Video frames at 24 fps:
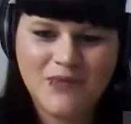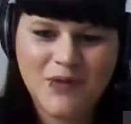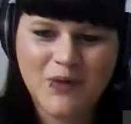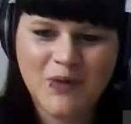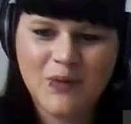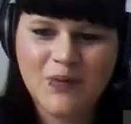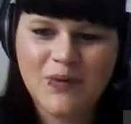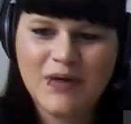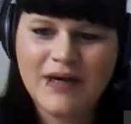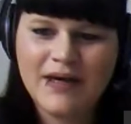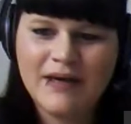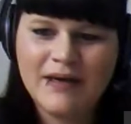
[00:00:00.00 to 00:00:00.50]

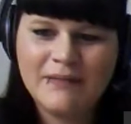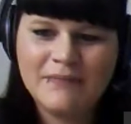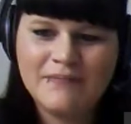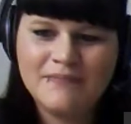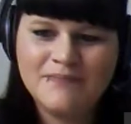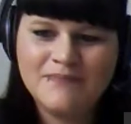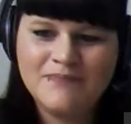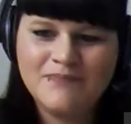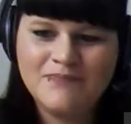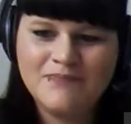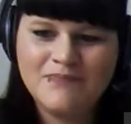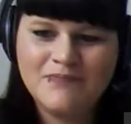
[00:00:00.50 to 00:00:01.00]
Okay,
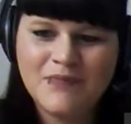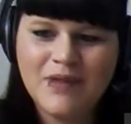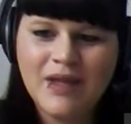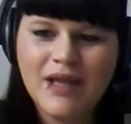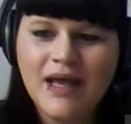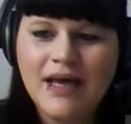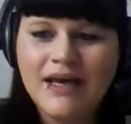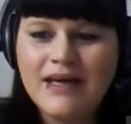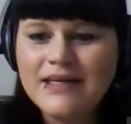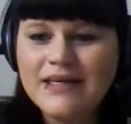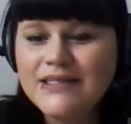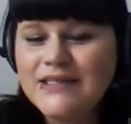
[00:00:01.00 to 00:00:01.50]

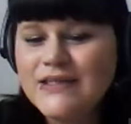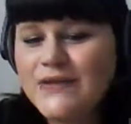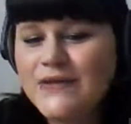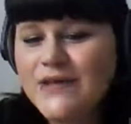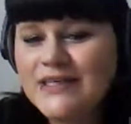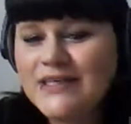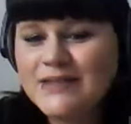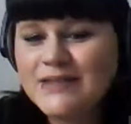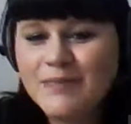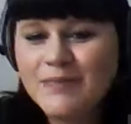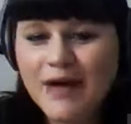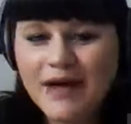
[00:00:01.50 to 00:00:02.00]
so that's
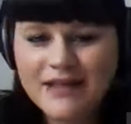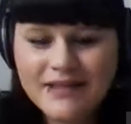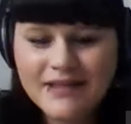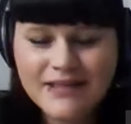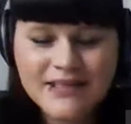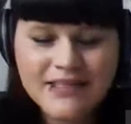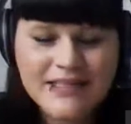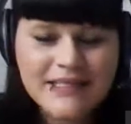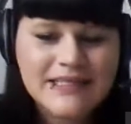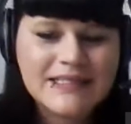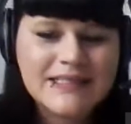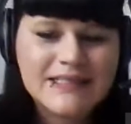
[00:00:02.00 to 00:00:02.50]
my little
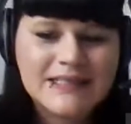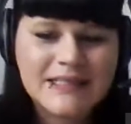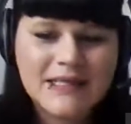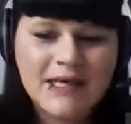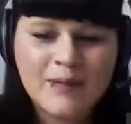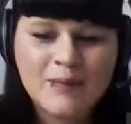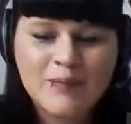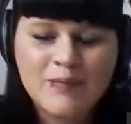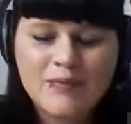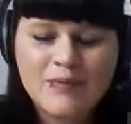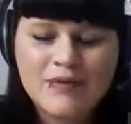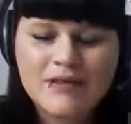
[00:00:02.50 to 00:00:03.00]

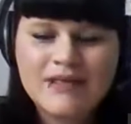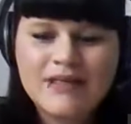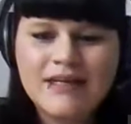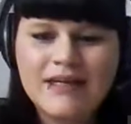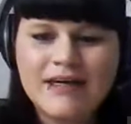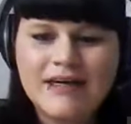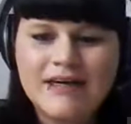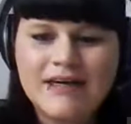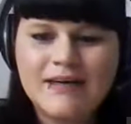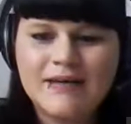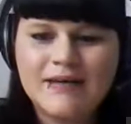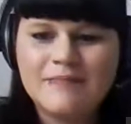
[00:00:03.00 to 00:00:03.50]
example.
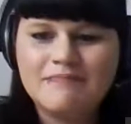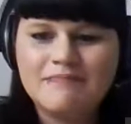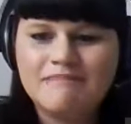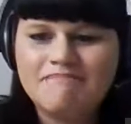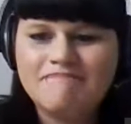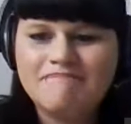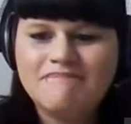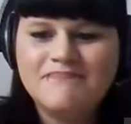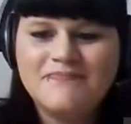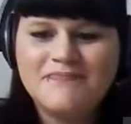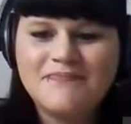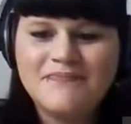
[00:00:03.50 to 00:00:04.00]

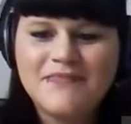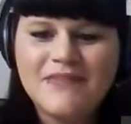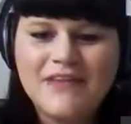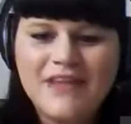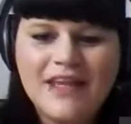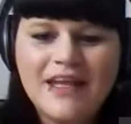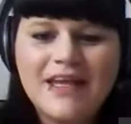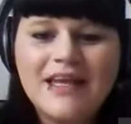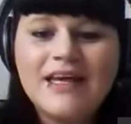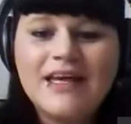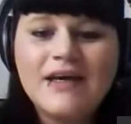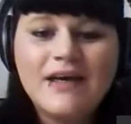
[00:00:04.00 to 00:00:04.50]

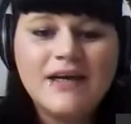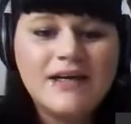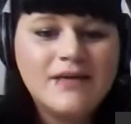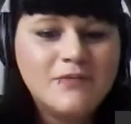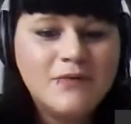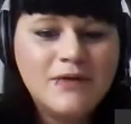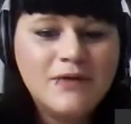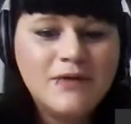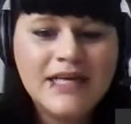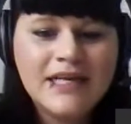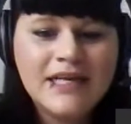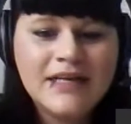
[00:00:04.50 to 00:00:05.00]
Would
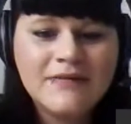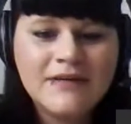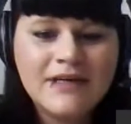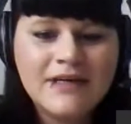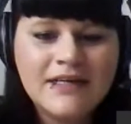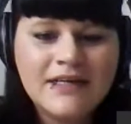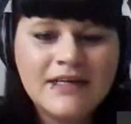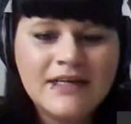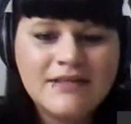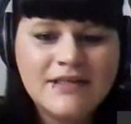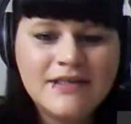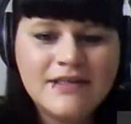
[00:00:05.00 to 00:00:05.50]
anyone
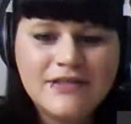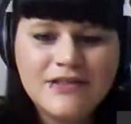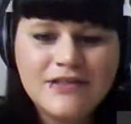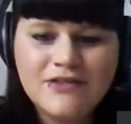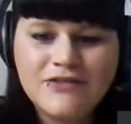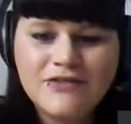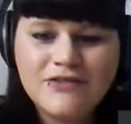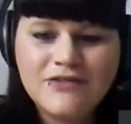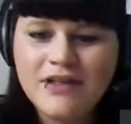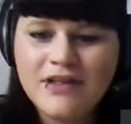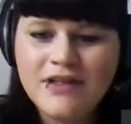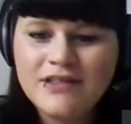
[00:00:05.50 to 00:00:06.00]
else like to
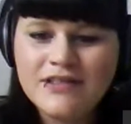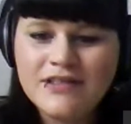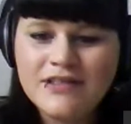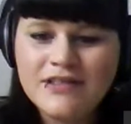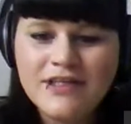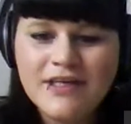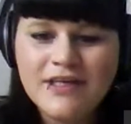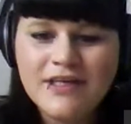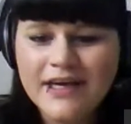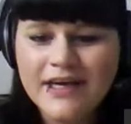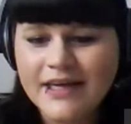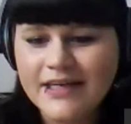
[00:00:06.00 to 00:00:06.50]
volunteer?
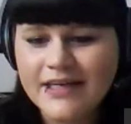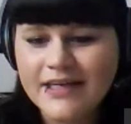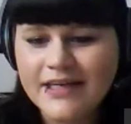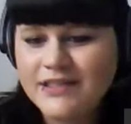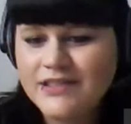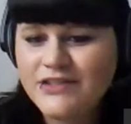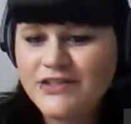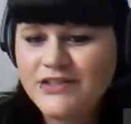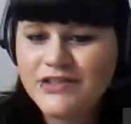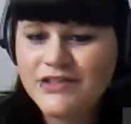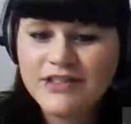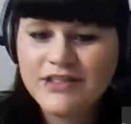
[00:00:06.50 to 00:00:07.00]
I guess
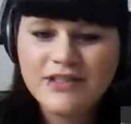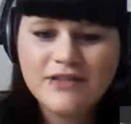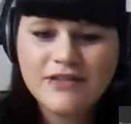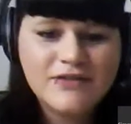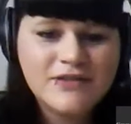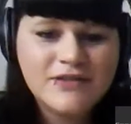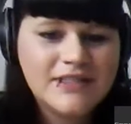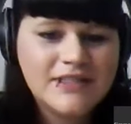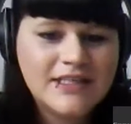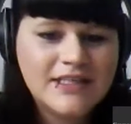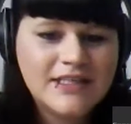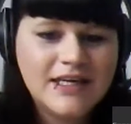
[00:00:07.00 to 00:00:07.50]
it's just
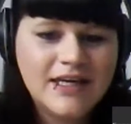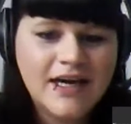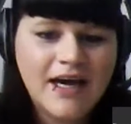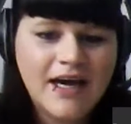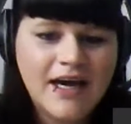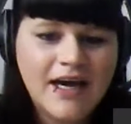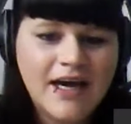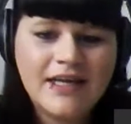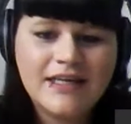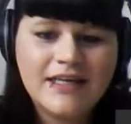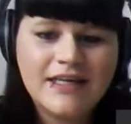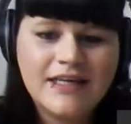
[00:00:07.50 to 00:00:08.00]
Lucia
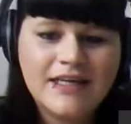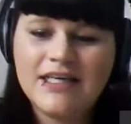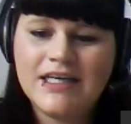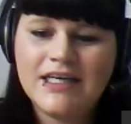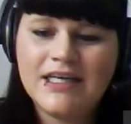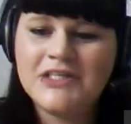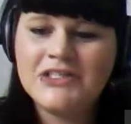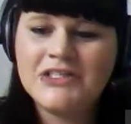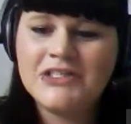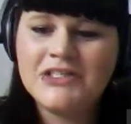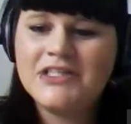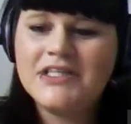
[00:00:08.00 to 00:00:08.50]
and
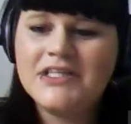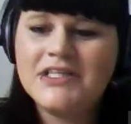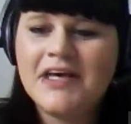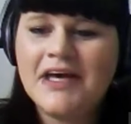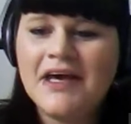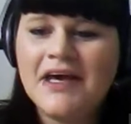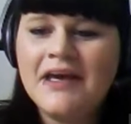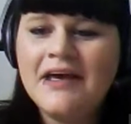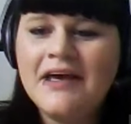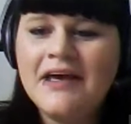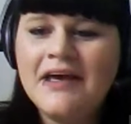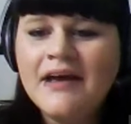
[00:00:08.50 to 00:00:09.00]
Dan
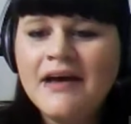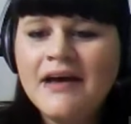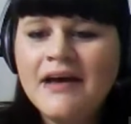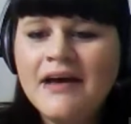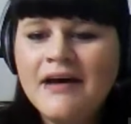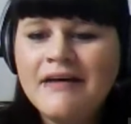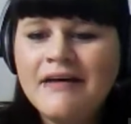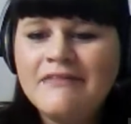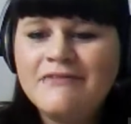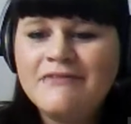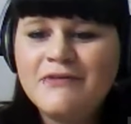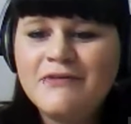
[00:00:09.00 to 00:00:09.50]
today.
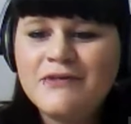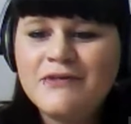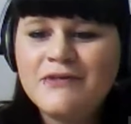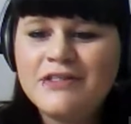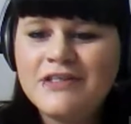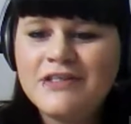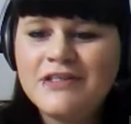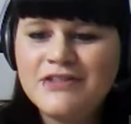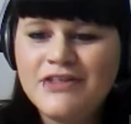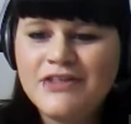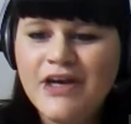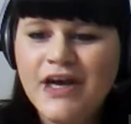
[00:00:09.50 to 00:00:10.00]
Unfortunately,
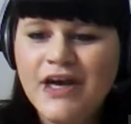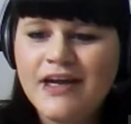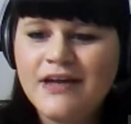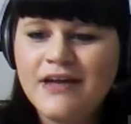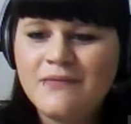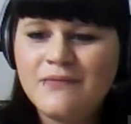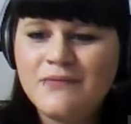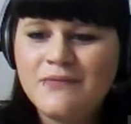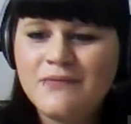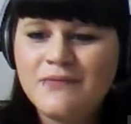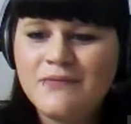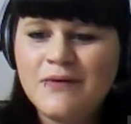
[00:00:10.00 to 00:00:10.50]
Chad
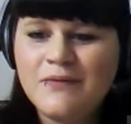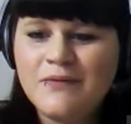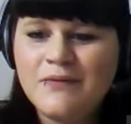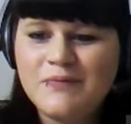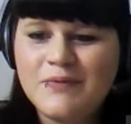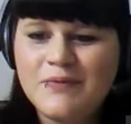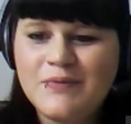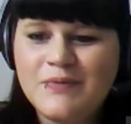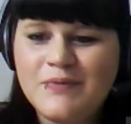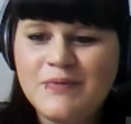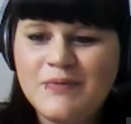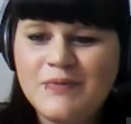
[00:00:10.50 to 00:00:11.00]
won't
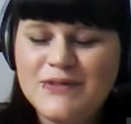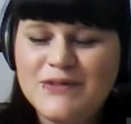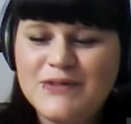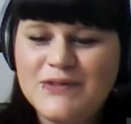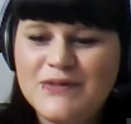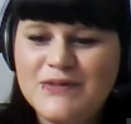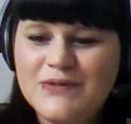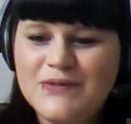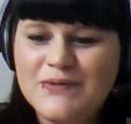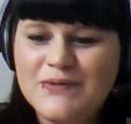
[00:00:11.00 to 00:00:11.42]
be able to